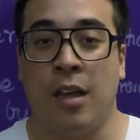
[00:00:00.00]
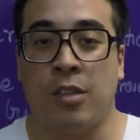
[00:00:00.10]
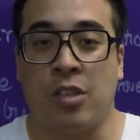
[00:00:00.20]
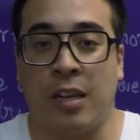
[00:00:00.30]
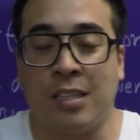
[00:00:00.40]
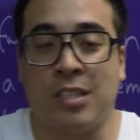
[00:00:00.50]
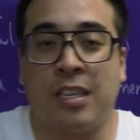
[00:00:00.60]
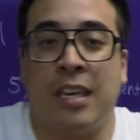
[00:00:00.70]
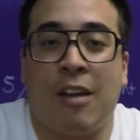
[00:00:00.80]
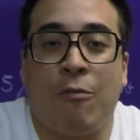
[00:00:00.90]
So let's
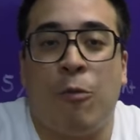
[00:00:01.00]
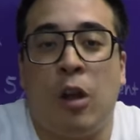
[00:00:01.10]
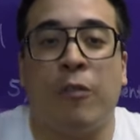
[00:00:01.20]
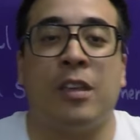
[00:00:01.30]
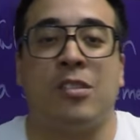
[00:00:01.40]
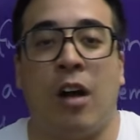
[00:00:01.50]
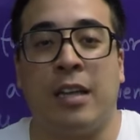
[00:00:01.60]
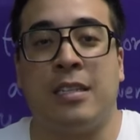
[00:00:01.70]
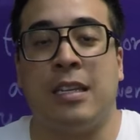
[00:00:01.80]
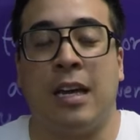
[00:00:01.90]
get rid of this
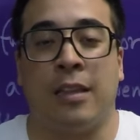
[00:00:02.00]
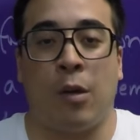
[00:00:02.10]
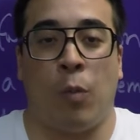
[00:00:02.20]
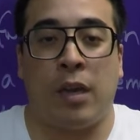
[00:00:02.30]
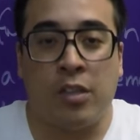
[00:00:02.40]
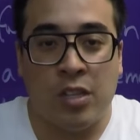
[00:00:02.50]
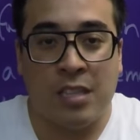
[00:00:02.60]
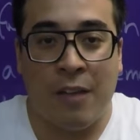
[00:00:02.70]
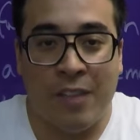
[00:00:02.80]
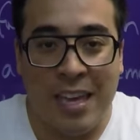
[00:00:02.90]
idea that we can just
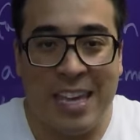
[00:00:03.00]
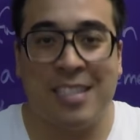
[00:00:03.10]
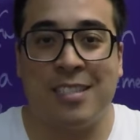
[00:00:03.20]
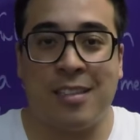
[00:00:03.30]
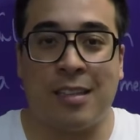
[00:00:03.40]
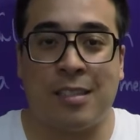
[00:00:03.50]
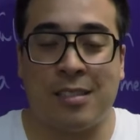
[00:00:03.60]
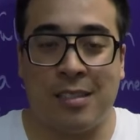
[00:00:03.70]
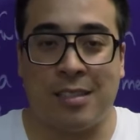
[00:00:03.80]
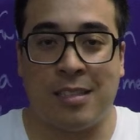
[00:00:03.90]
have instant
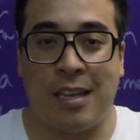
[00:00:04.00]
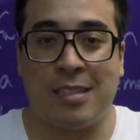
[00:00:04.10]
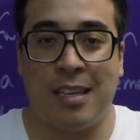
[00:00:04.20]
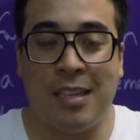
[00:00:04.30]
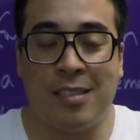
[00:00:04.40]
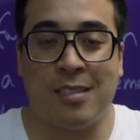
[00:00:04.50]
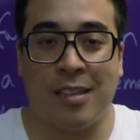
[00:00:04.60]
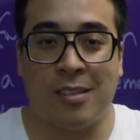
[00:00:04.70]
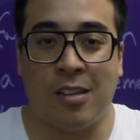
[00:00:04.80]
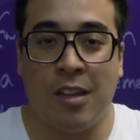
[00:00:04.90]
success,
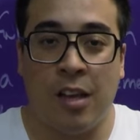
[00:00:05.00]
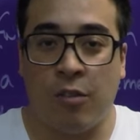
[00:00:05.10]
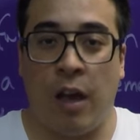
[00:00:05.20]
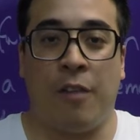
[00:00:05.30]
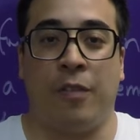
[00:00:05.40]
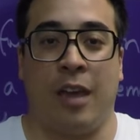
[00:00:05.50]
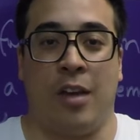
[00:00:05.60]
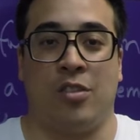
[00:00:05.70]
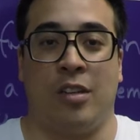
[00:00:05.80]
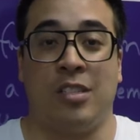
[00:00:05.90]
instant
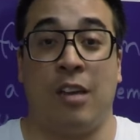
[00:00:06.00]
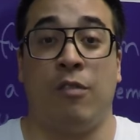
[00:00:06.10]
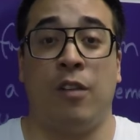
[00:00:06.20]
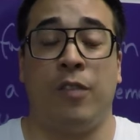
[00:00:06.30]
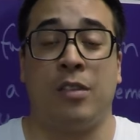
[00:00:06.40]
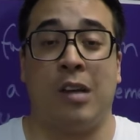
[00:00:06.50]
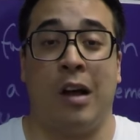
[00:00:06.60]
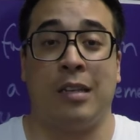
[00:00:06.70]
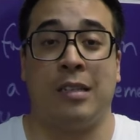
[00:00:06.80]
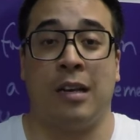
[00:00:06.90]
gratification. Let's get rid of this
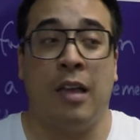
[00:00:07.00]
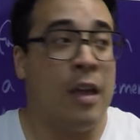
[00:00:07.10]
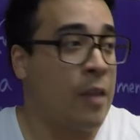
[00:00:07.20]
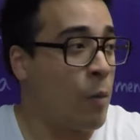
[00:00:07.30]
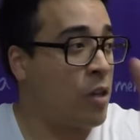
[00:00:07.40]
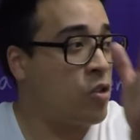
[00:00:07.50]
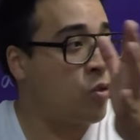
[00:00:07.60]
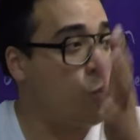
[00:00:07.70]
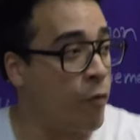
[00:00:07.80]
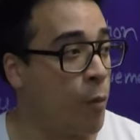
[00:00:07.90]
idea that we can
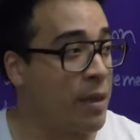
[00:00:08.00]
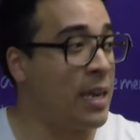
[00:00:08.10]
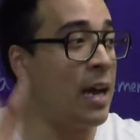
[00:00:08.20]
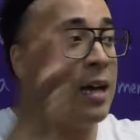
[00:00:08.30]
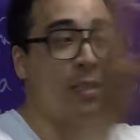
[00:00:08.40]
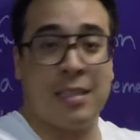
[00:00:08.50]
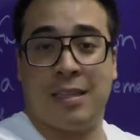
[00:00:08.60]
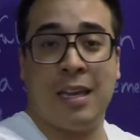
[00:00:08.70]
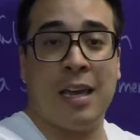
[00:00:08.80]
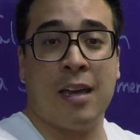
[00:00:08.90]
just move from here to
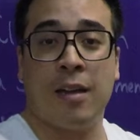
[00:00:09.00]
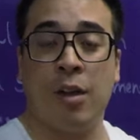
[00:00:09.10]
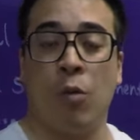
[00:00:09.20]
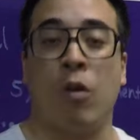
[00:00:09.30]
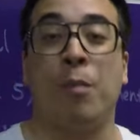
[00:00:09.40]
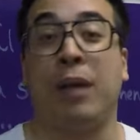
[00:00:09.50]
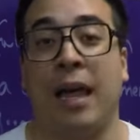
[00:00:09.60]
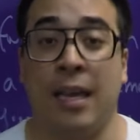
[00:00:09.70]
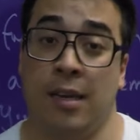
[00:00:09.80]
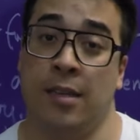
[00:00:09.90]
there. We're a
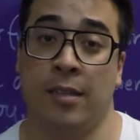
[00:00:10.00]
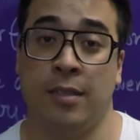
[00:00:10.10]
plane,